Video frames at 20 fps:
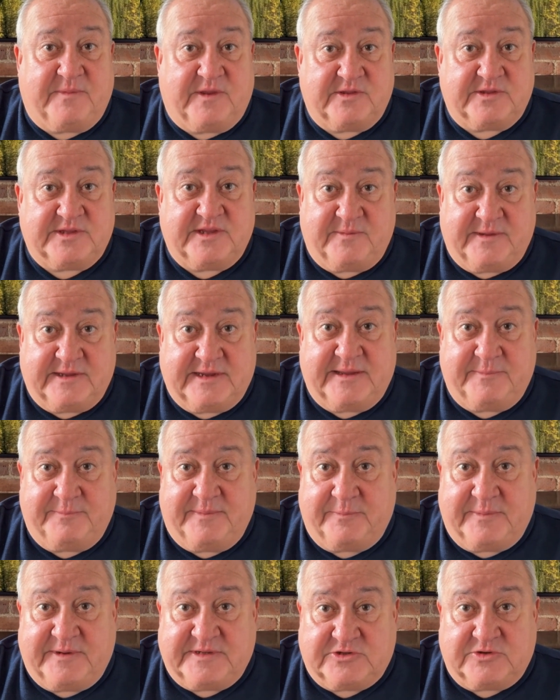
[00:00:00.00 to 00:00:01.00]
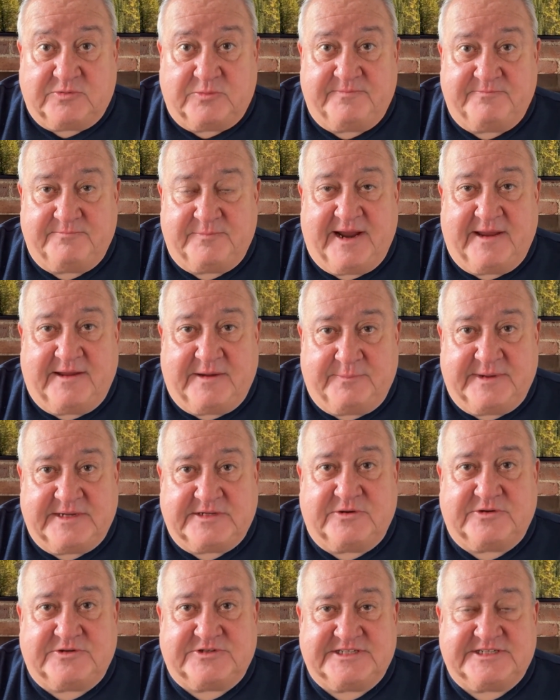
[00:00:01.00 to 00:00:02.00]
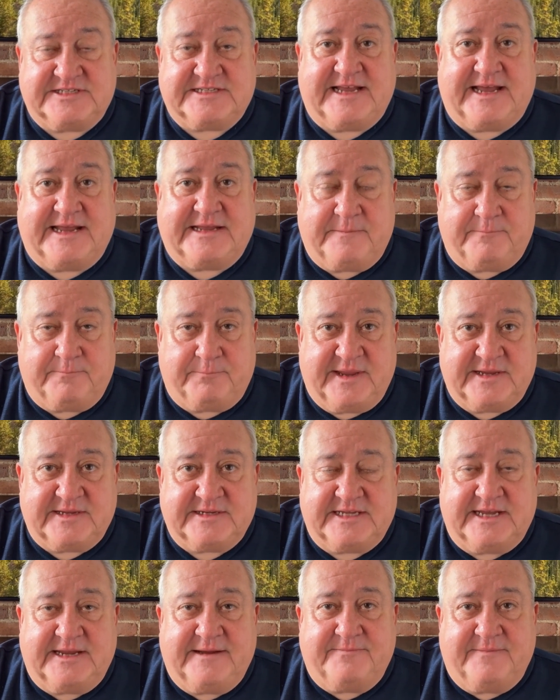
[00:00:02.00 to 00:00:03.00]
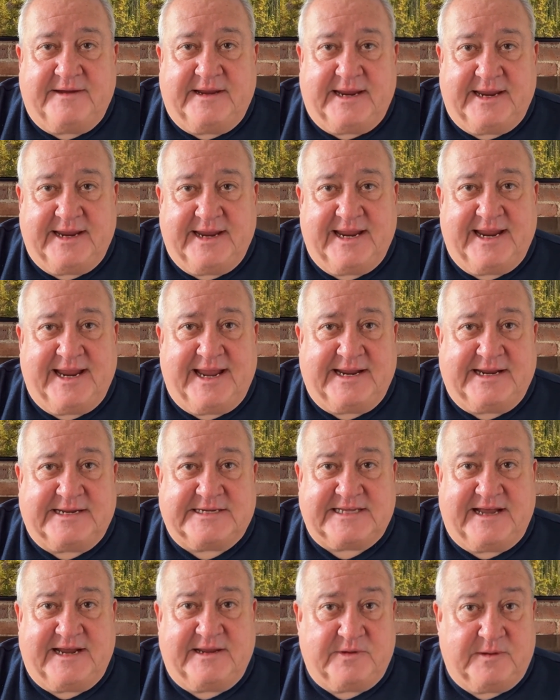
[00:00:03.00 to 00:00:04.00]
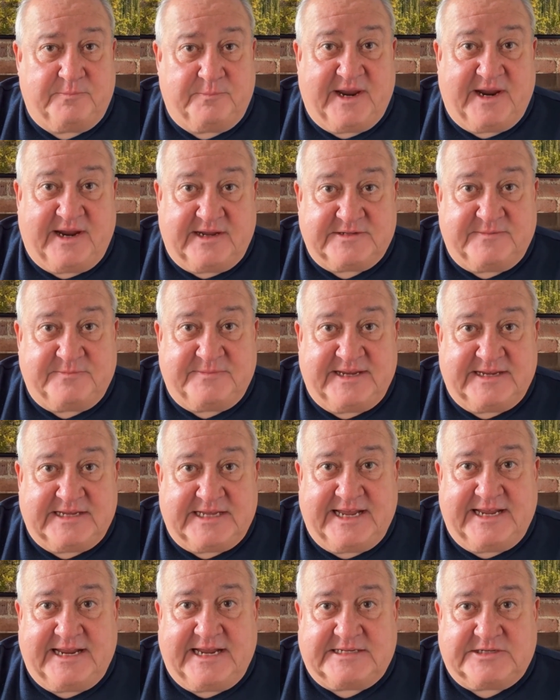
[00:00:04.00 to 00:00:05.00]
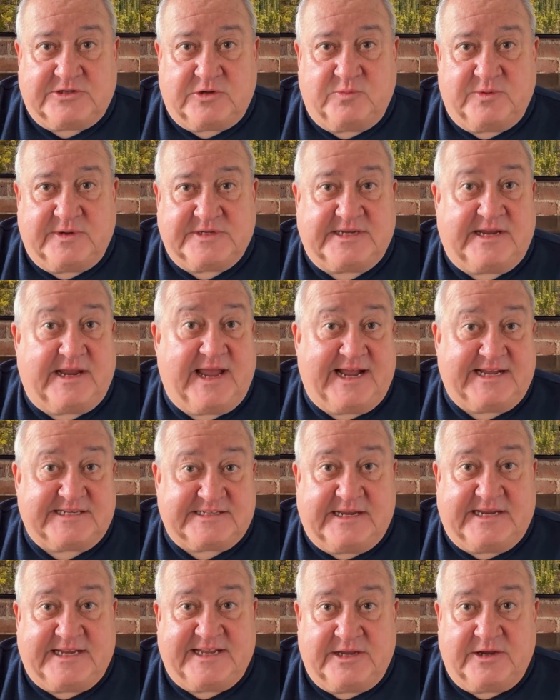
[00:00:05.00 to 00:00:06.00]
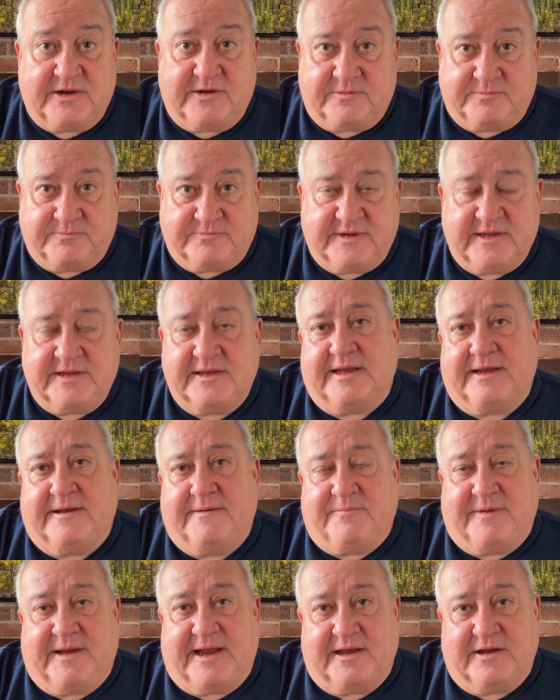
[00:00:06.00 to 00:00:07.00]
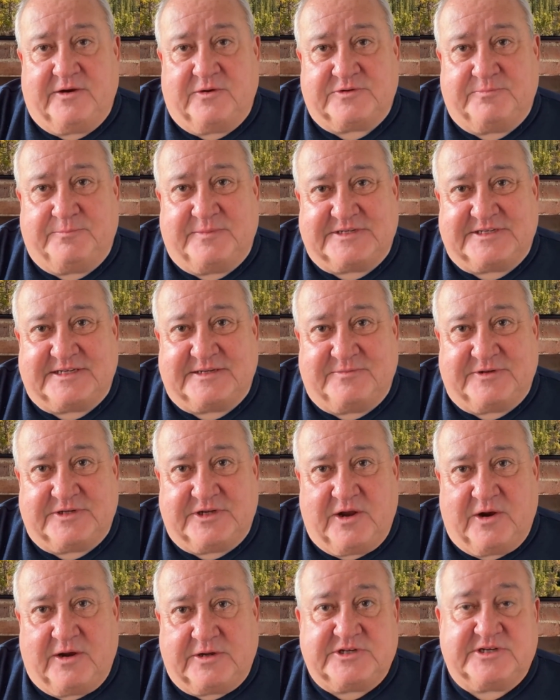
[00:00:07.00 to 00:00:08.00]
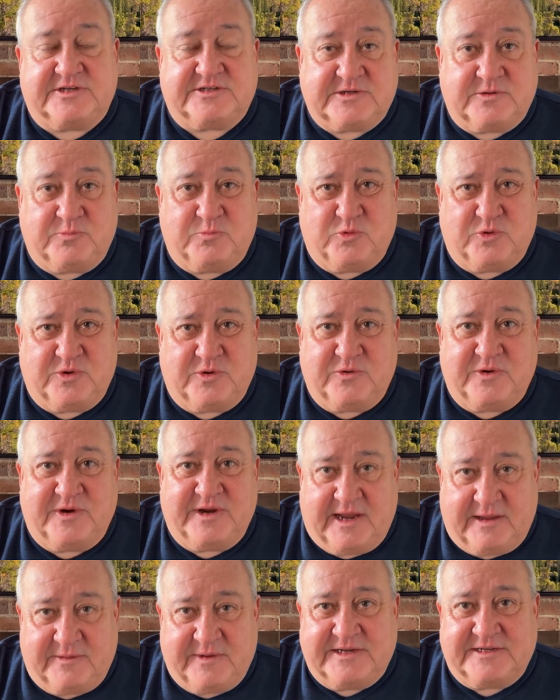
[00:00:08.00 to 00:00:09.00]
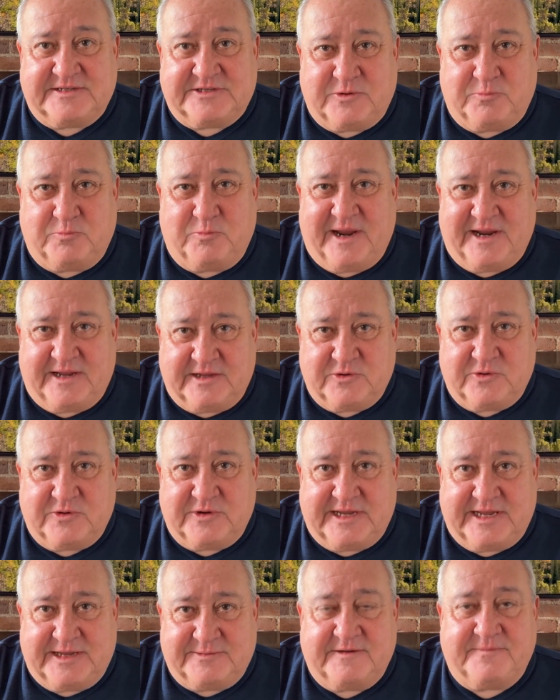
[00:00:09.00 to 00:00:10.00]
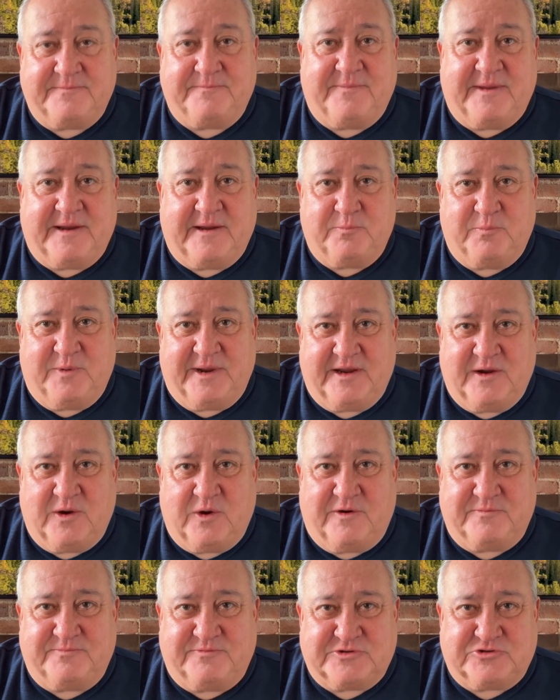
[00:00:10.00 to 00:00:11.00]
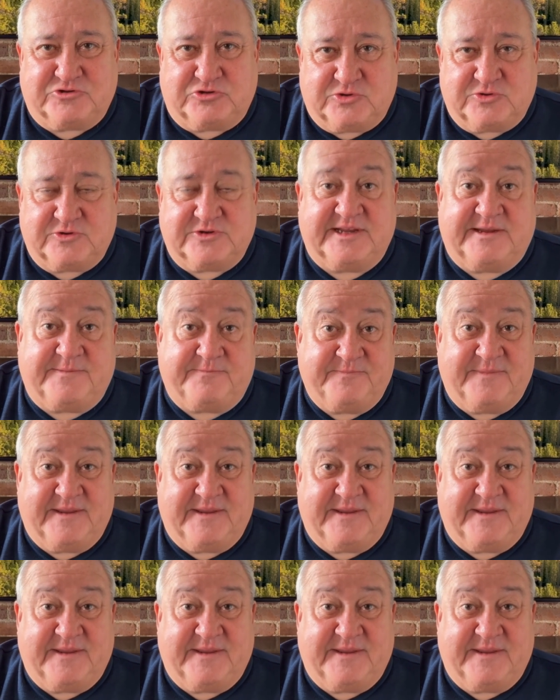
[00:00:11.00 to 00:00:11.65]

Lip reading: ongoing commitment to environmental sustainability. An insider remarked, "The king has always liked eco-friendly vehicles, but seems conscious that royal claret is the right look even when off-duty.